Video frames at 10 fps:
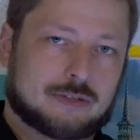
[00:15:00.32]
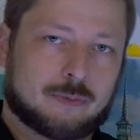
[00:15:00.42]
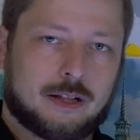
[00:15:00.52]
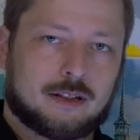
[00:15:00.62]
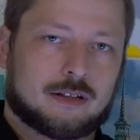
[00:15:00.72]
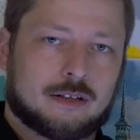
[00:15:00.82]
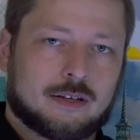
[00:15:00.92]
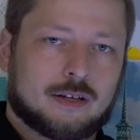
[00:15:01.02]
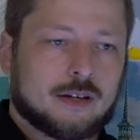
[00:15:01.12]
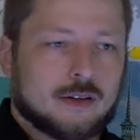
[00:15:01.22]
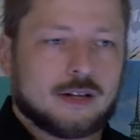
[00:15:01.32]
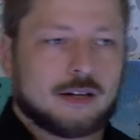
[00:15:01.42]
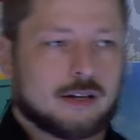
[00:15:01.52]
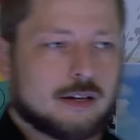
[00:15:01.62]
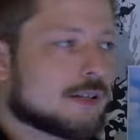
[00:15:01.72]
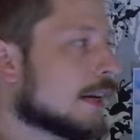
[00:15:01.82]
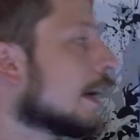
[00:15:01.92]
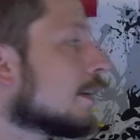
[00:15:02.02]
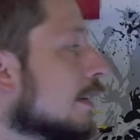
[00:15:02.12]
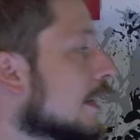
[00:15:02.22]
as well. Now, the